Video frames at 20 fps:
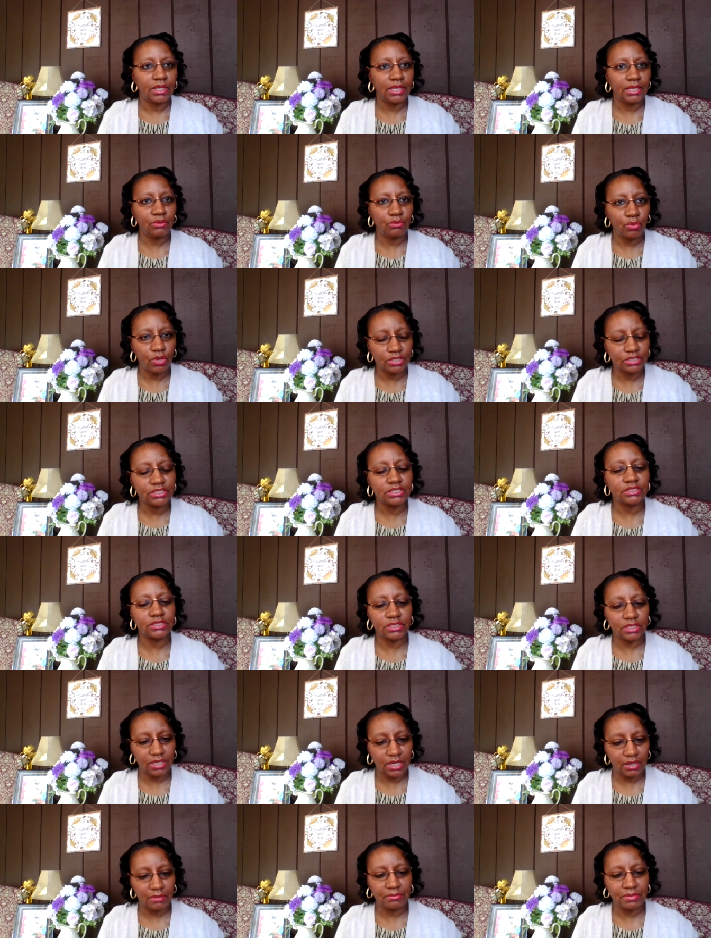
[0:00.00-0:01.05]
He wants us
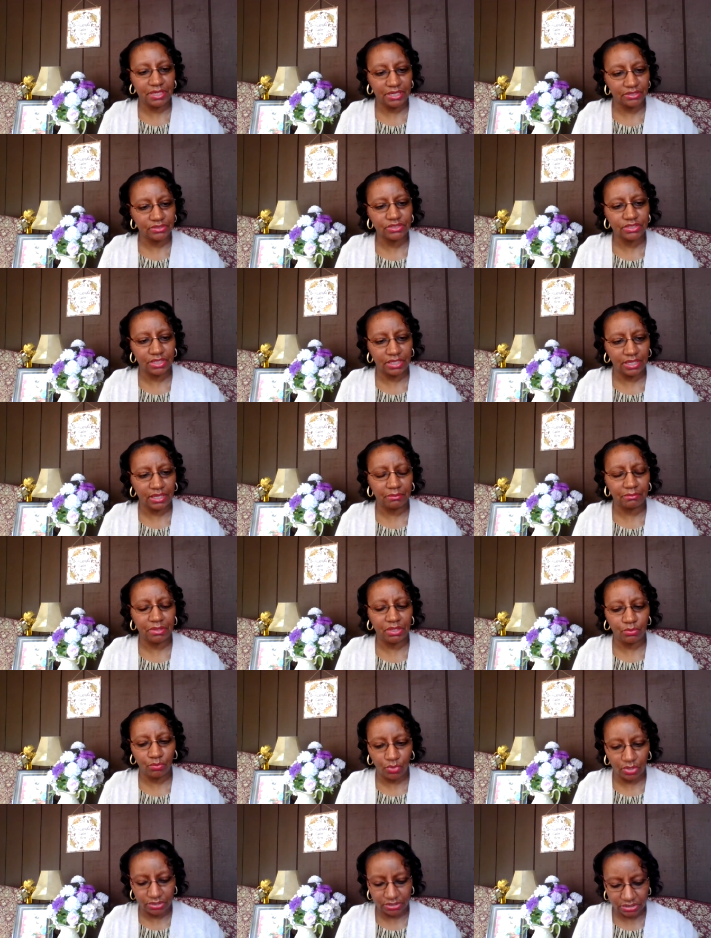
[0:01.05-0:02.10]
to come near to Him.
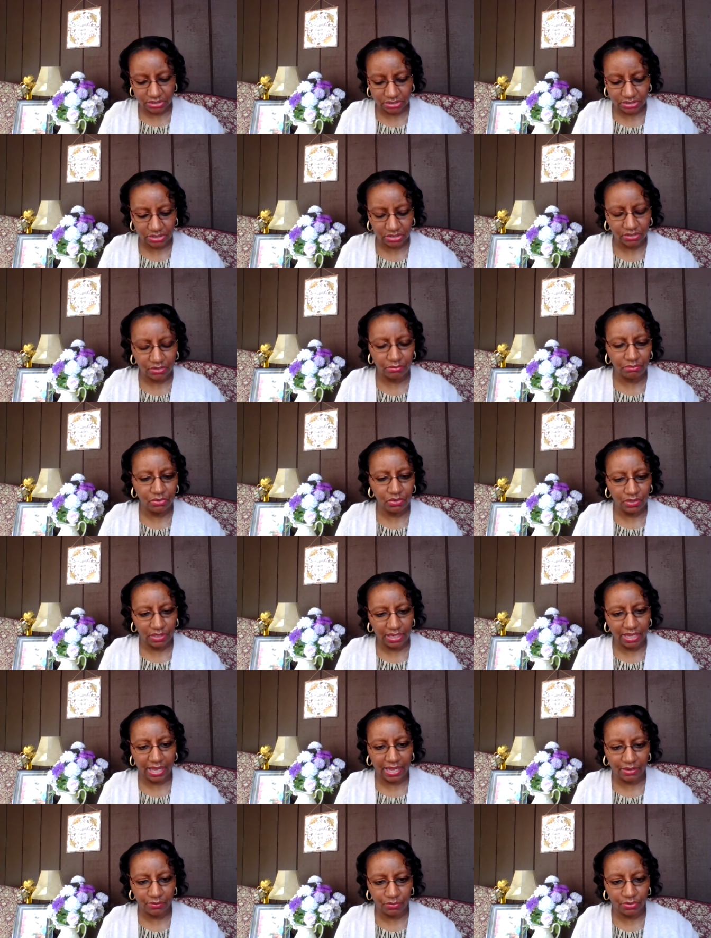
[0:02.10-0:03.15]
He wants us to
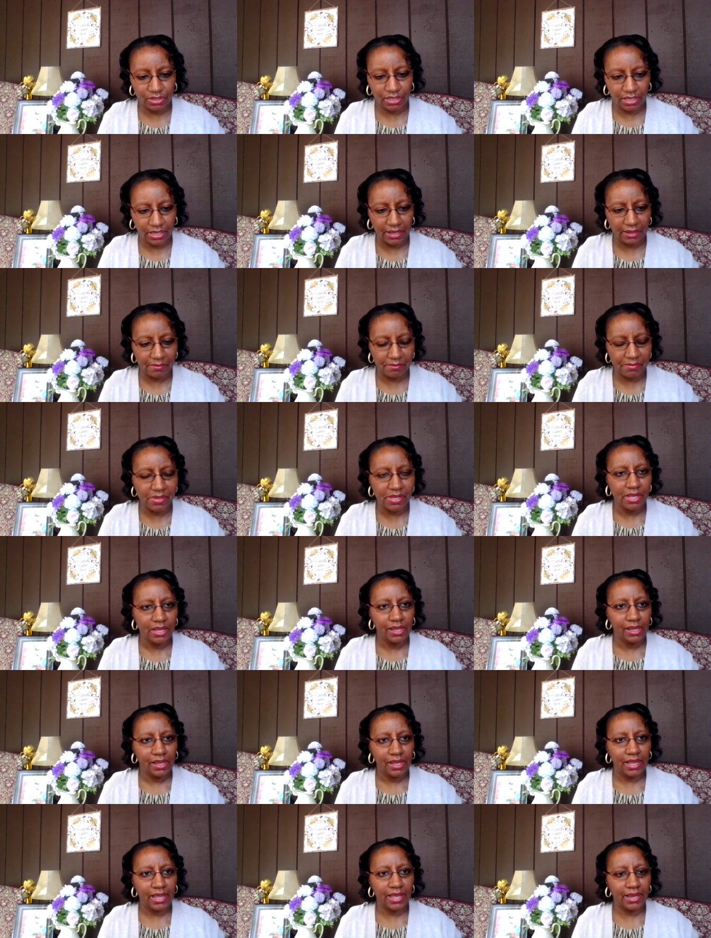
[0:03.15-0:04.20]
communicate with Him
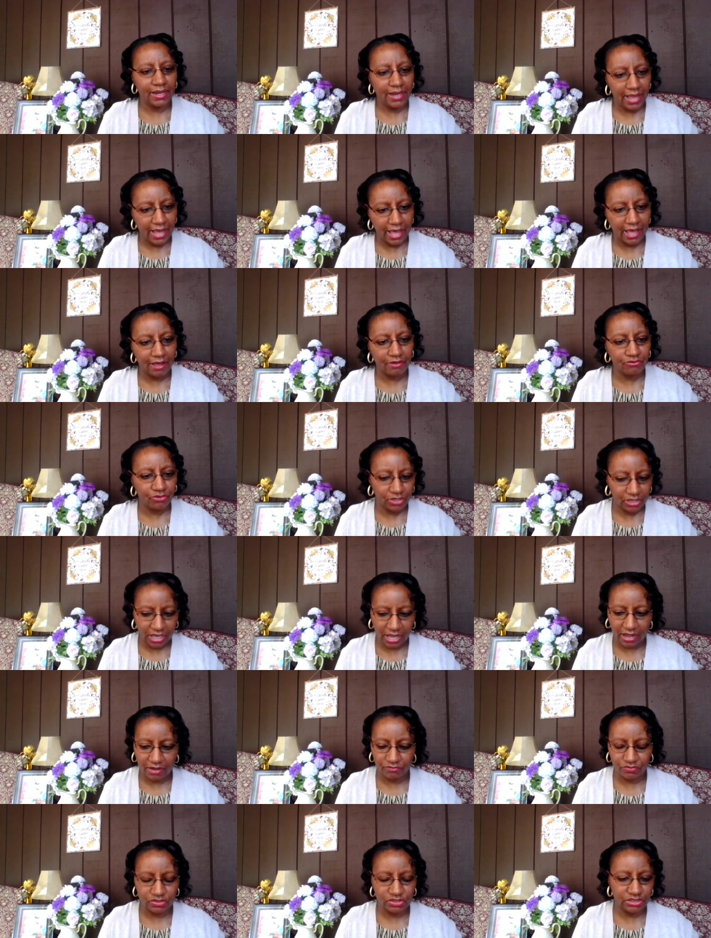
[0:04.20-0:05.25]
and have a
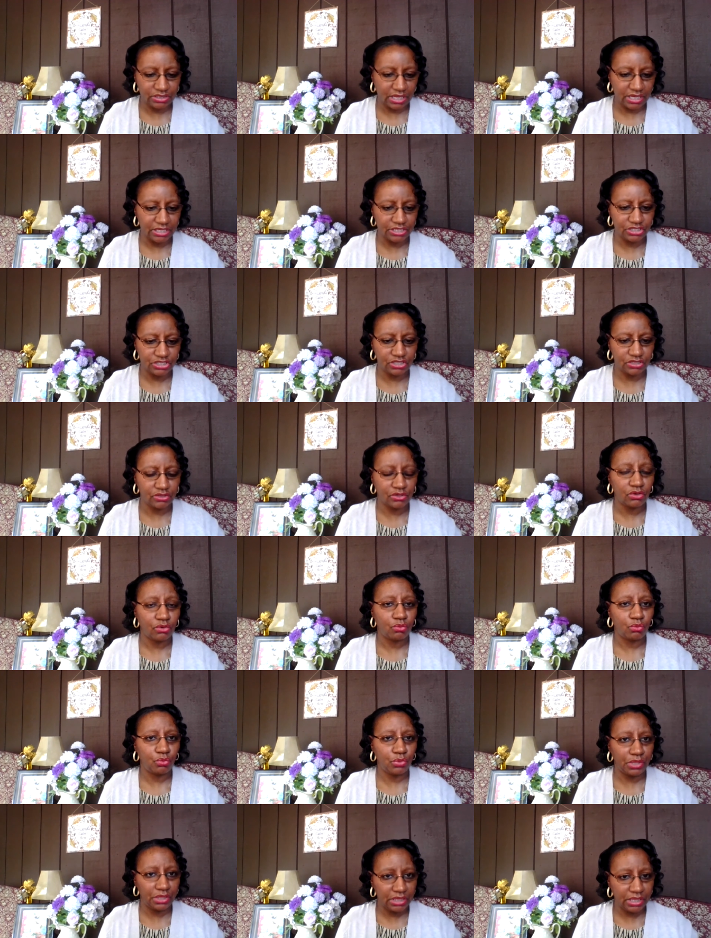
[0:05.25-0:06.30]
conversation
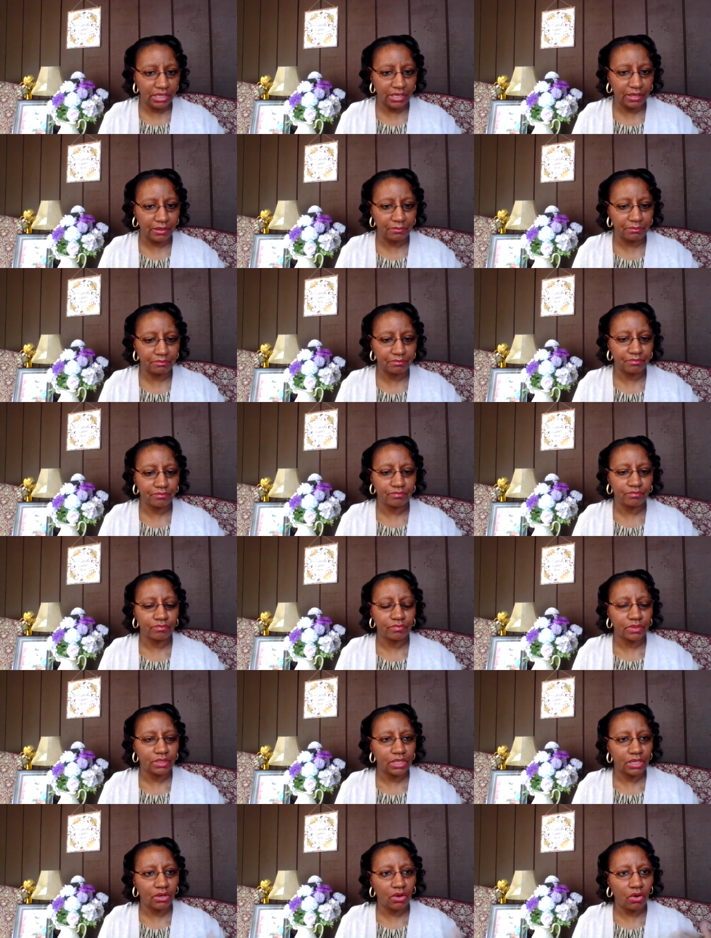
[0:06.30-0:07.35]
with Him
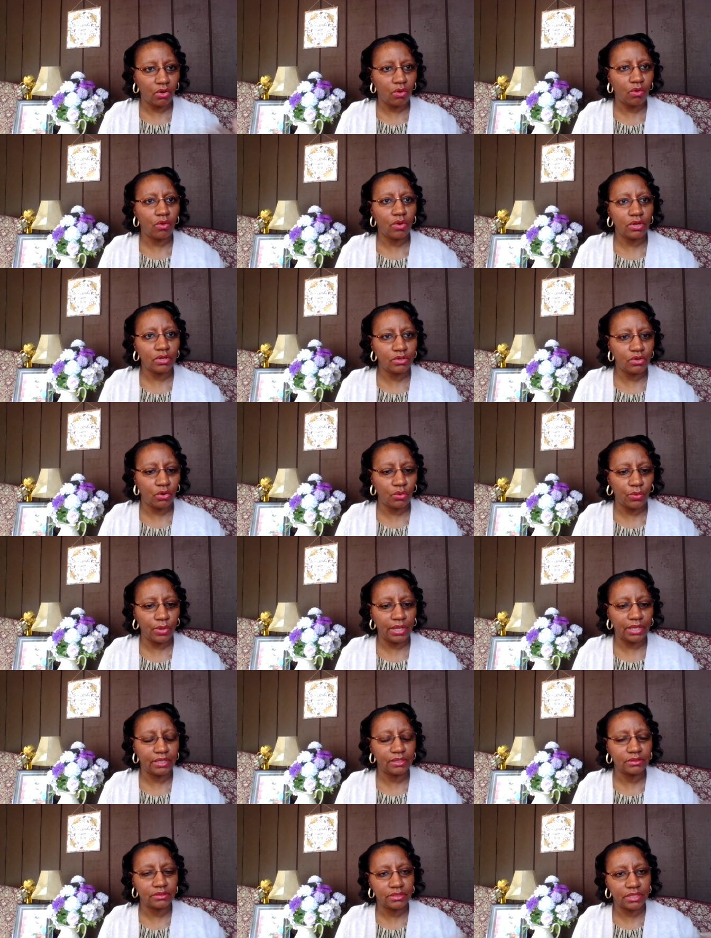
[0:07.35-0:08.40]

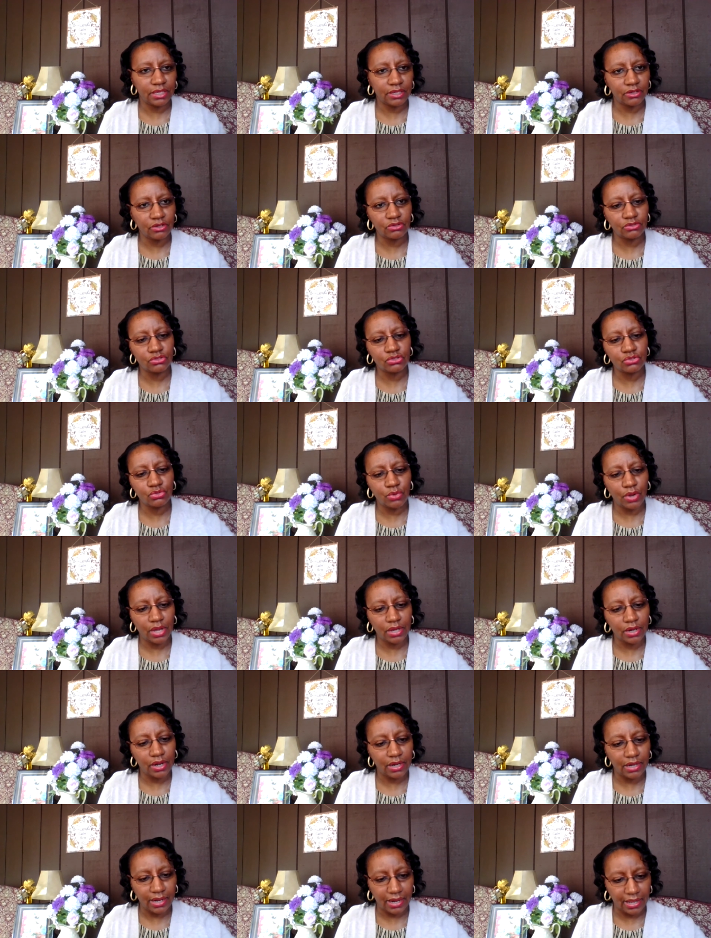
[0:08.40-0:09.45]
ongoing that goes
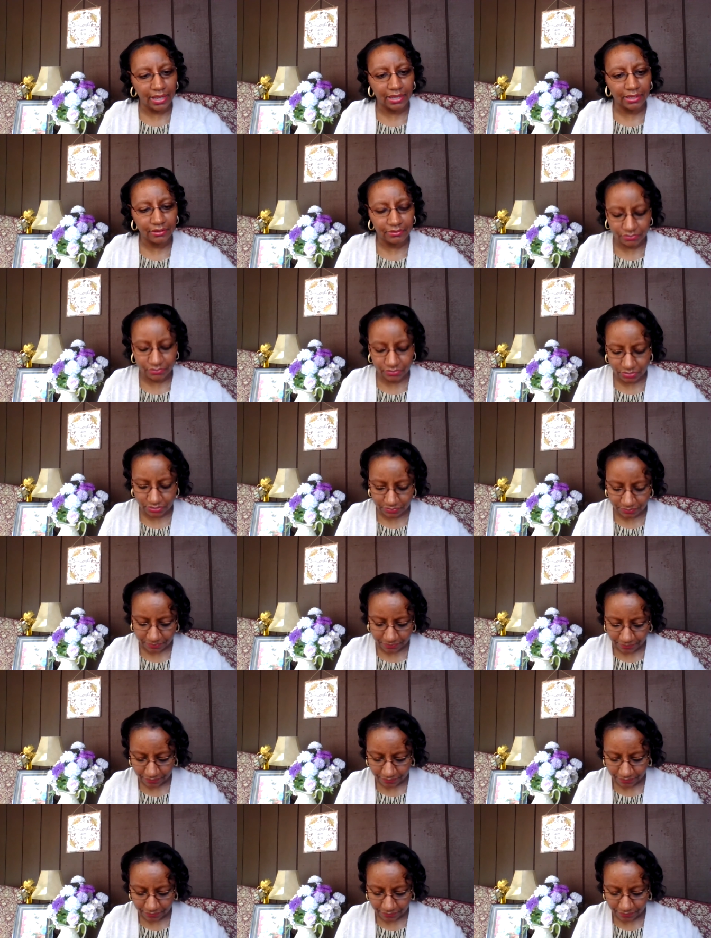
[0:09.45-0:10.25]
throughout our lives.